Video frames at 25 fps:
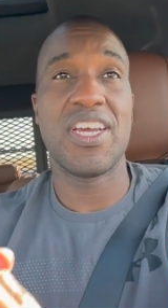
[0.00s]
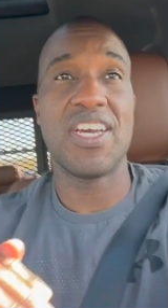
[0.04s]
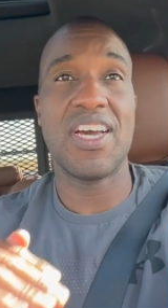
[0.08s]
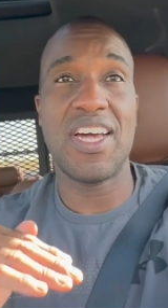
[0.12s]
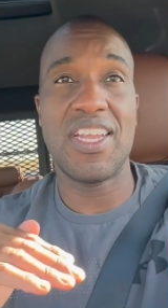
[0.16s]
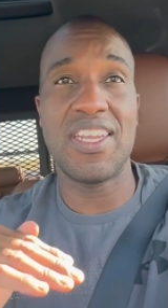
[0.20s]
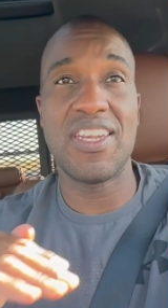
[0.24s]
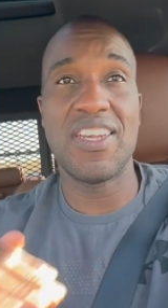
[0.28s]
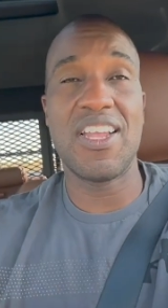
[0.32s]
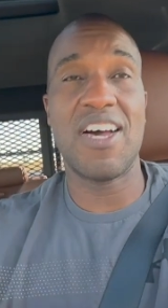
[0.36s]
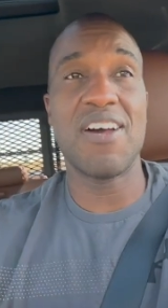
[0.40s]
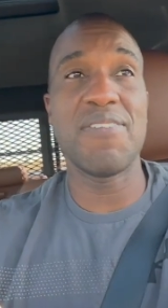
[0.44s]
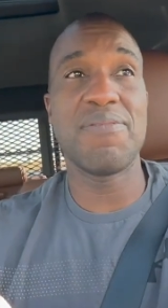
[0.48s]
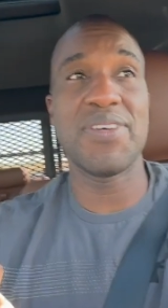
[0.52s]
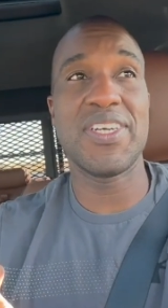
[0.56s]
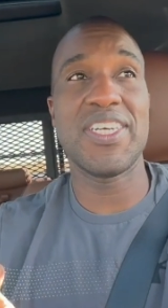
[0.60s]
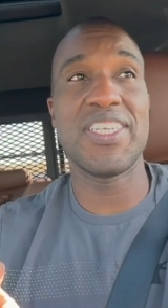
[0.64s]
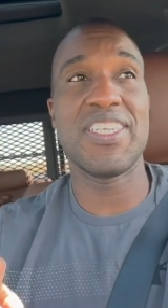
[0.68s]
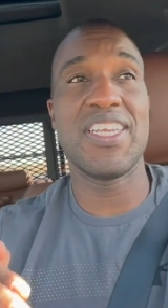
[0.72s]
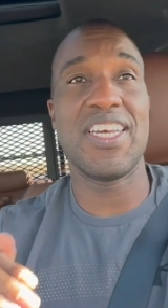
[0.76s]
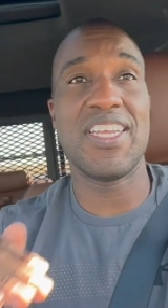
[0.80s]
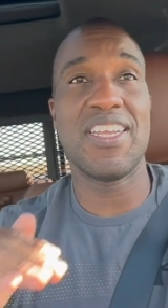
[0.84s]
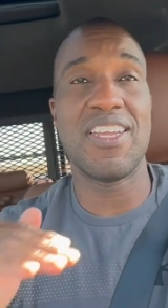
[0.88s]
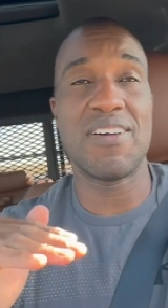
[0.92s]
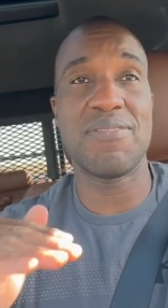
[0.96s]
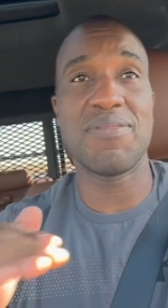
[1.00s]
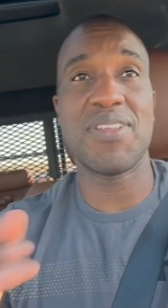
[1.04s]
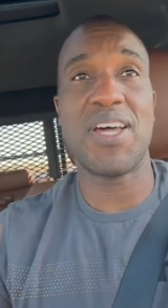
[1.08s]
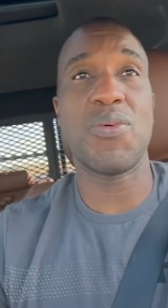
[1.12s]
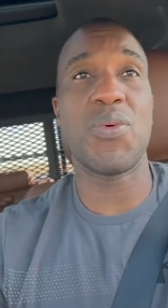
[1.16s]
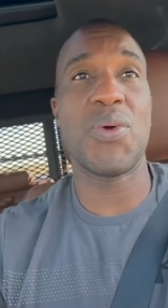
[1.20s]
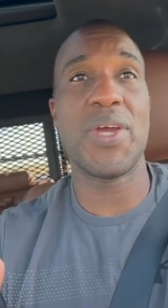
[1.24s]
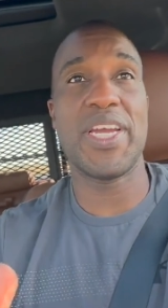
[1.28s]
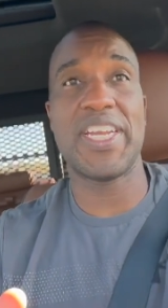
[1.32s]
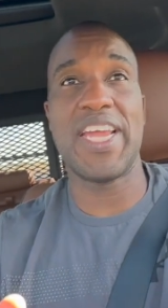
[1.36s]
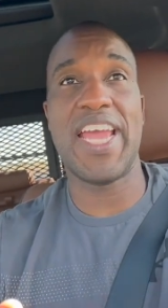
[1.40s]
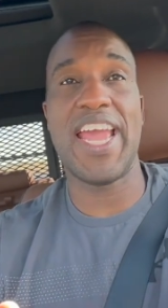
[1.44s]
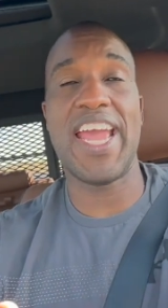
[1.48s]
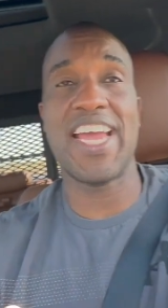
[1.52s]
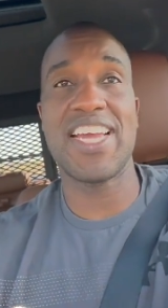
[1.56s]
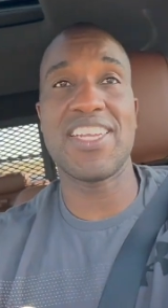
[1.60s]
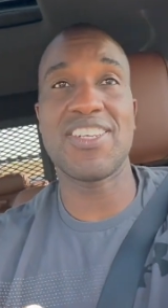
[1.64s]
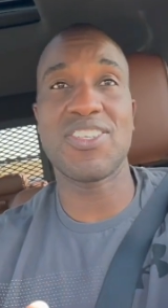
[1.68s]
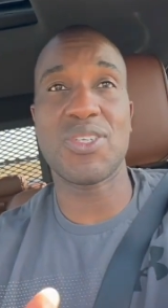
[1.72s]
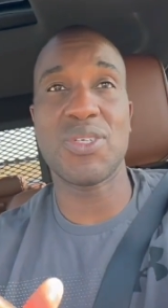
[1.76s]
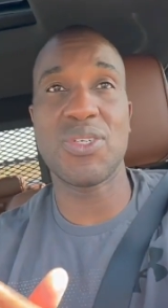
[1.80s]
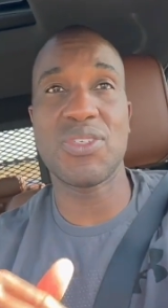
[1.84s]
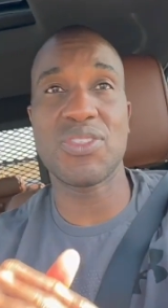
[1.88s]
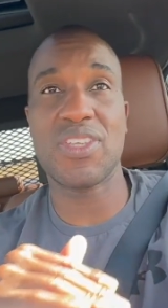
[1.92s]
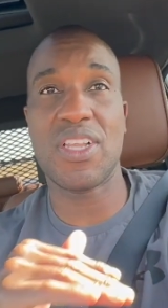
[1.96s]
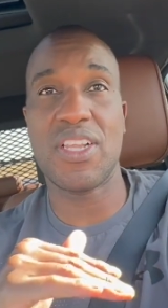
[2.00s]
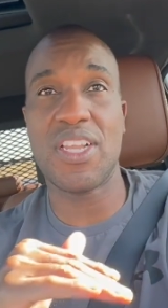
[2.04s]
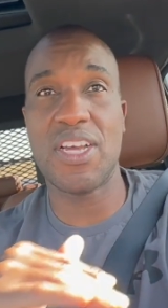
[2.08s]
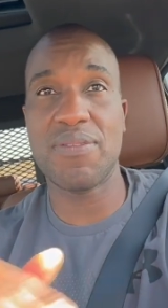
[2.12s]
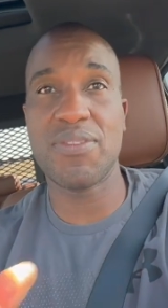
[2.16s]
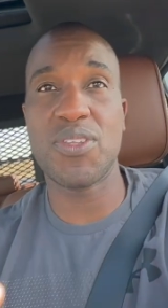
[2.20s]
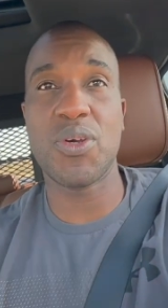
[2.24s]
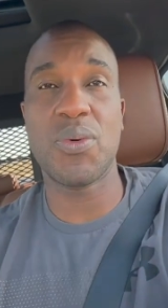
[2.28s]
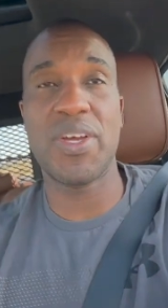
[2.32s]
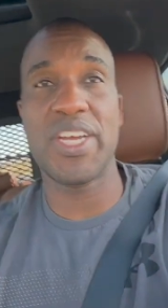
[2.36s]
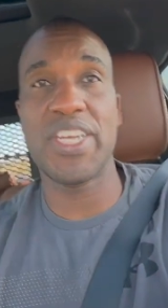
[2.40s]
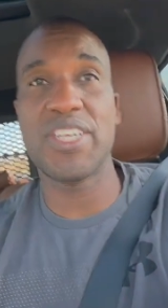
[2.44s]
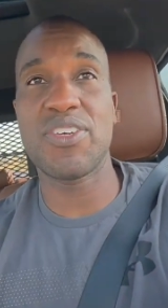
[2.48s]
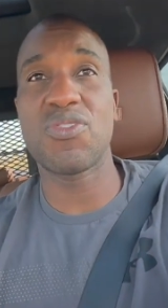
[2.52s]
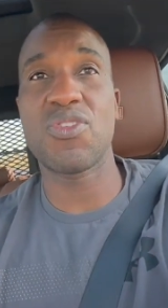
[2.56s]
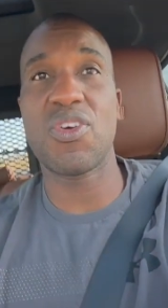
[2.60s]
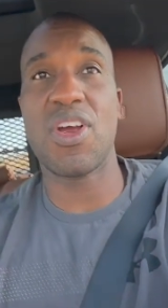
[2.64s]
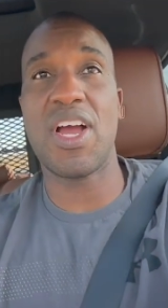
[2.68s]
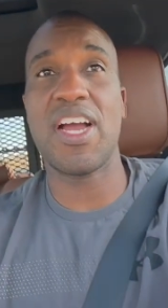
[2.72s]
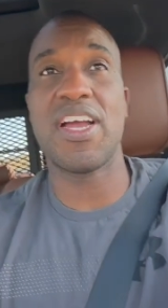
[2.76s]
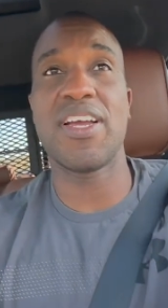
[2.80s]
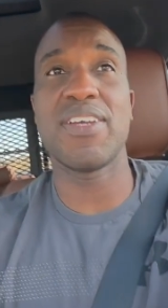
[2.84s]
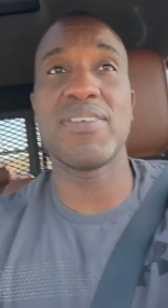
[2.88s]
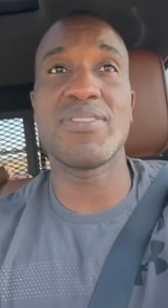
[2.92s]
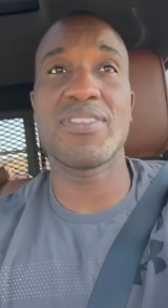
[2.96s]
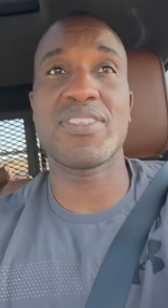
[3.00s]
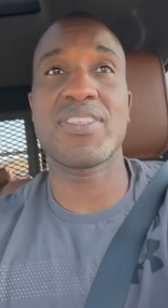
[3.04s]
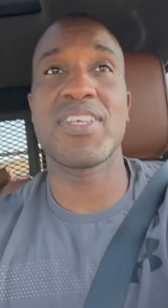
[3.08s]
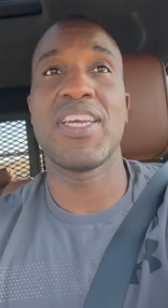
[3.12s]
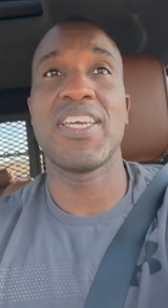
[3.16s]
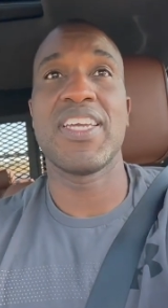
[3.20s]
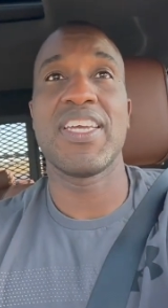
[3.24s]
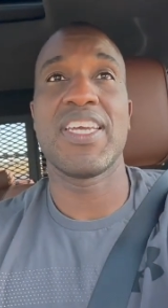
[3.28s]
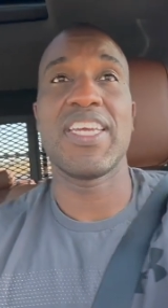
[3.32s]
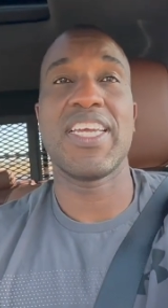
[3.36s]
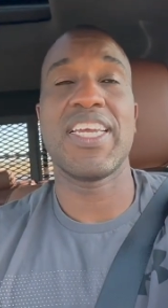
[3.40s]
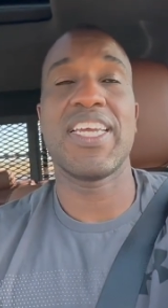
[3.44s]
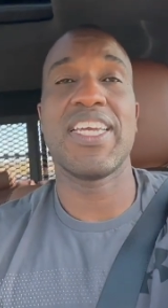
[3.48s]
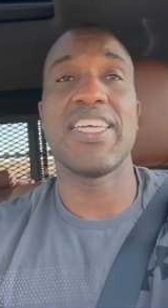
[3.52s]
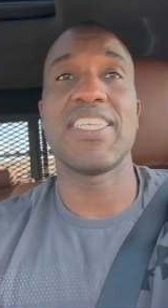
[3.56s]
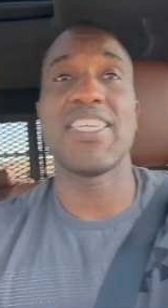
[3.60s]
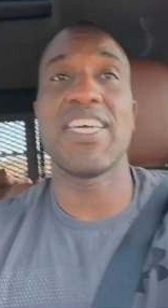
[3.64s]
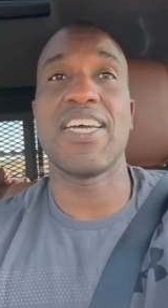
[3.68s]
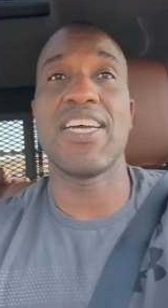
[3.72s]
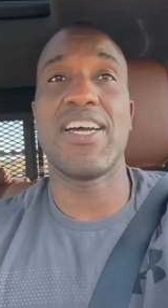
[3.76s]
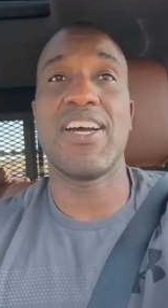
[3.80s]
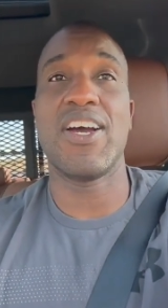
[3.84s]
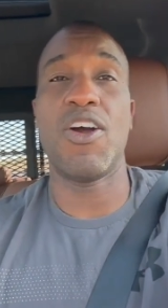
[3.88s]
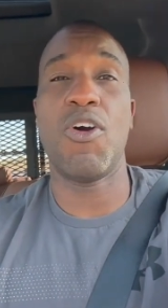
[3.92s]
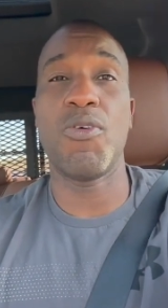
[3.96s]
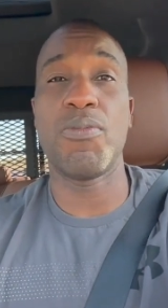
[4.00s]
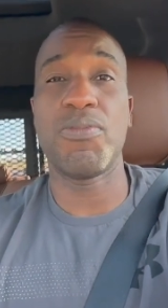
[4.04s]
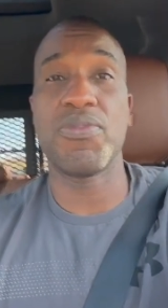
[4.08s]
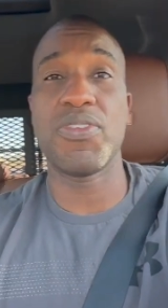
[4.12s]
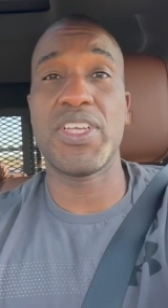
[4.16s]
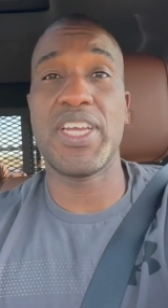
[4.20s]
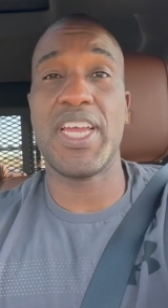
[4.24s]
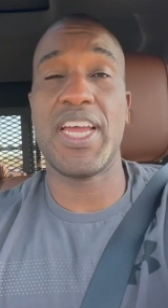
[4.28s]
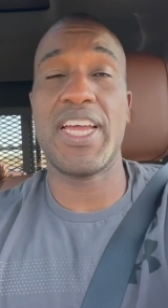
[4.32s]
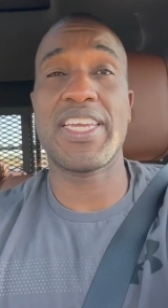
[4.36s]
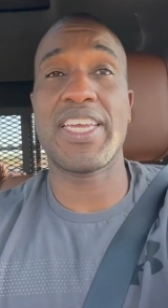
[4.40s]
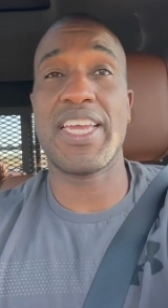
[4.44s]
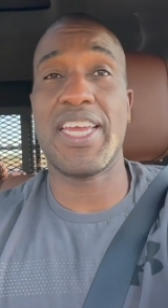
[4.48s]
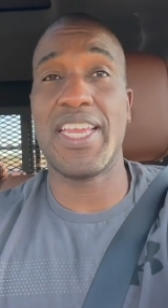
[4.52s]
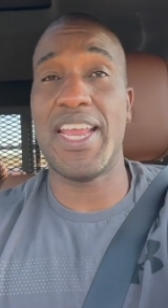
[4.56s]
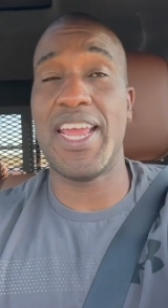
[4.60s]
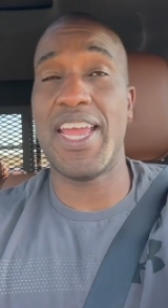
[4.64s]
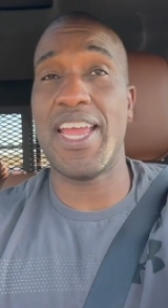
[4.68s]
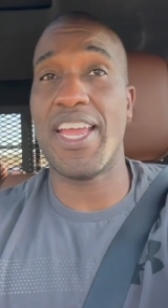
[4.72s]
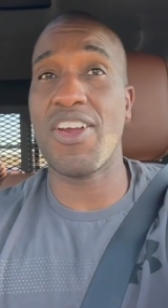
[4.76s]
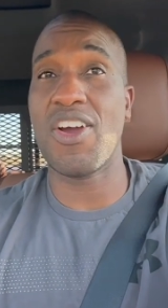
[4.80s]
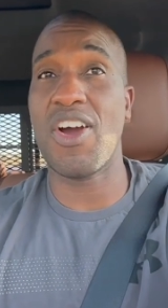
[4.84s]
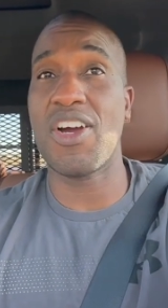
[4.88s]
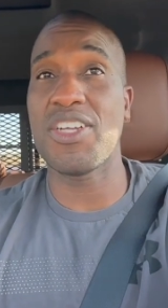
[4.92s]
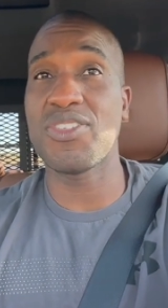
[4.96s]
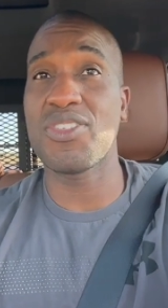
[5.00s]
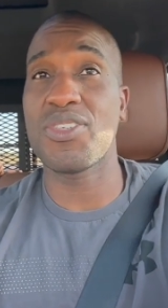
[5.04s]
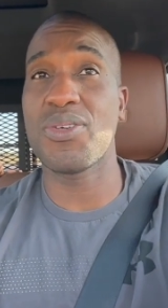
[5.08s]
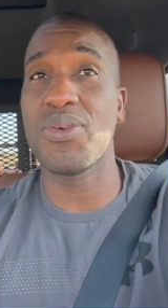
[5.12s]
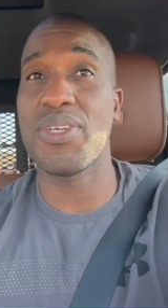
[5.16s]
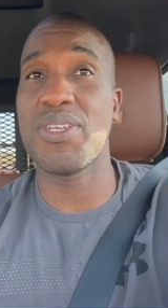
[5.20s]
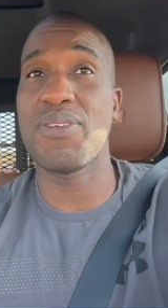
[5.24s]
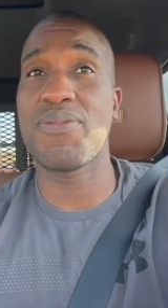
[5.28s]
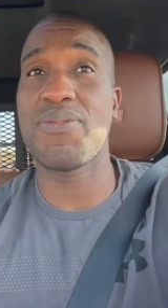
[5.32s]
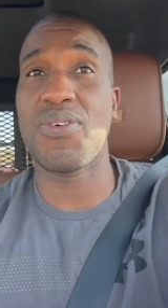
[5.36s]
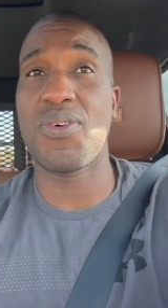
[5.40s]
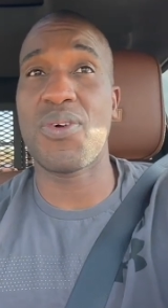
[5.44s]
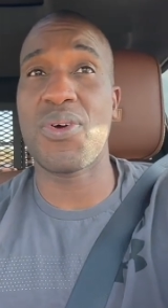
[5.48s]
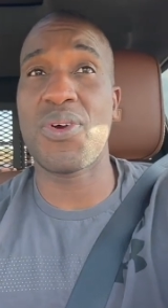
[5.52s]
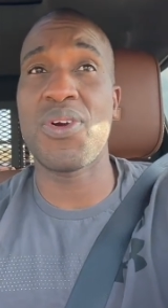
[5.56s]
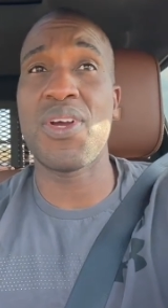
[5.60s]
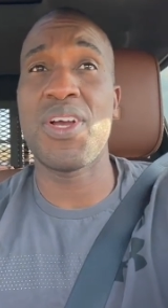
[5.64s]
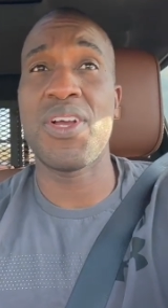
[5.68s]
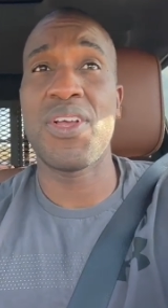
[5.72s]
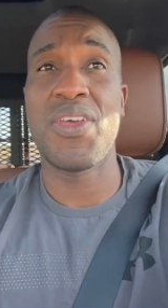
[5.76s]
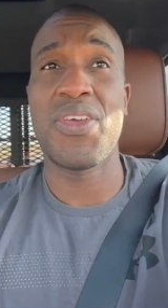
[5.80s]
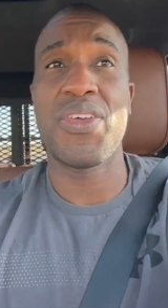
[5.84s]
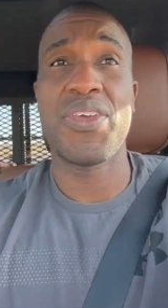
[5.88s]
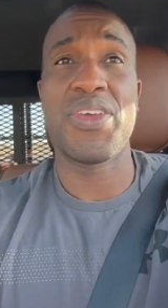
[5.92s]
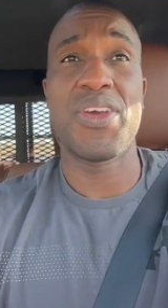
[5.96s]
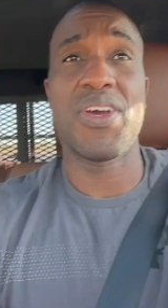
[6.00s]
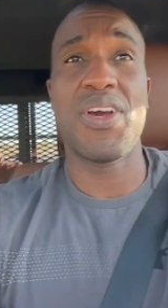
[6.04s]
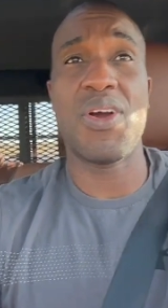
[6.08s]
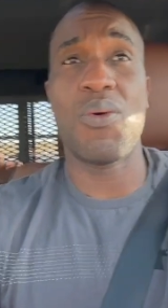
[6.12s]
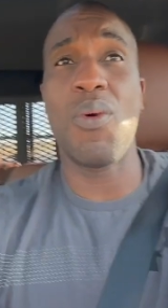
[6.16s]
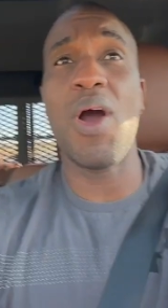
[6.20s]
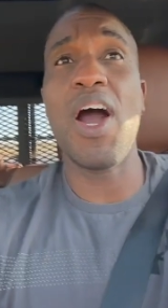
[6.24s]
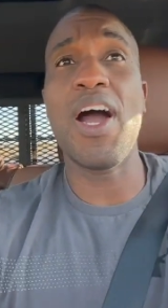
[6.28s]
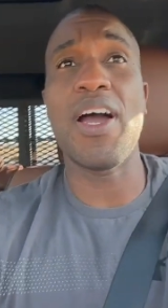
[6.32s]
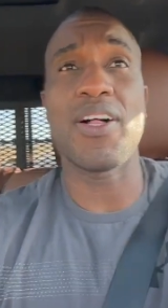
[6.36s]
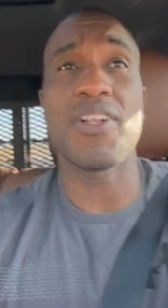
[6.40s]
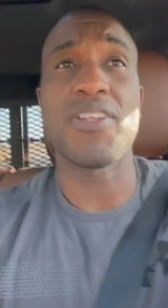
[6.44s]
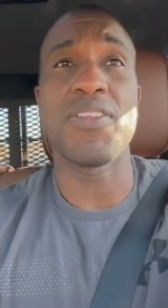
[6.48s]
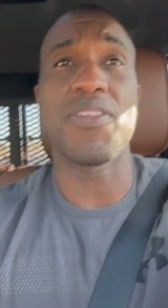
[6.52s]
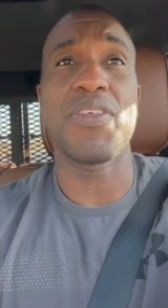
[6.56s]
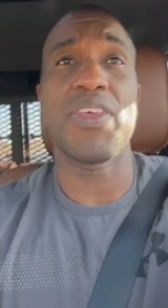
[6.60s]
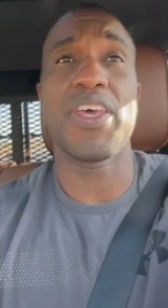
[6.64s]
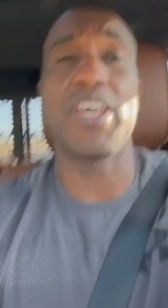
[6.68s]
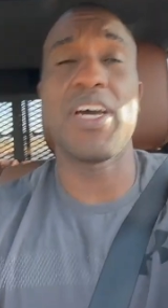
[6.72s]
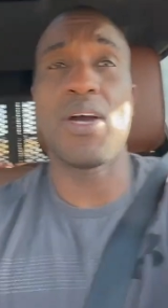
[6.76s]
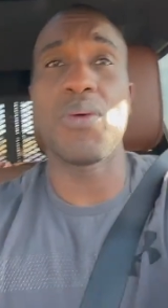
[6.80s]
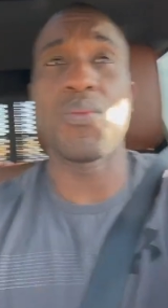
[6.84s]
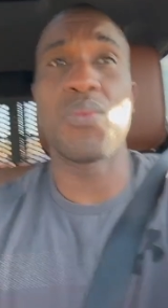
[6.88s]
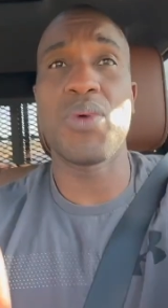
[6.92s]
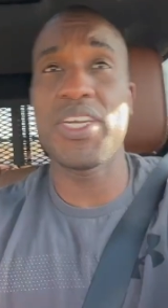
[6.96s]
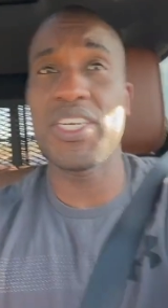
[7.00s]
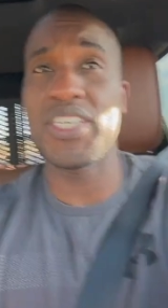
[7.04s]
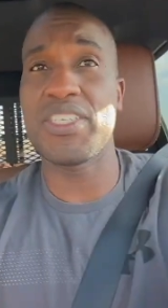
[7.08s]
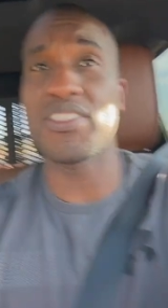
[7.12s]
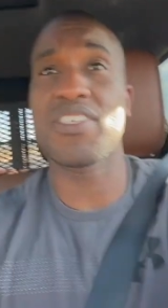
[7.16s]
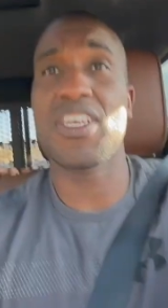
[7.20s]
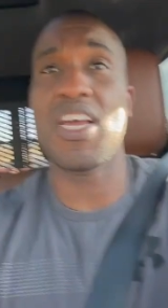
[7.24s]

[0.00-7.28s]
I love it. I love the way it handles. I love the way it drives. And uh, hopefully I can hang on to it for a oh, while. Uh, winter's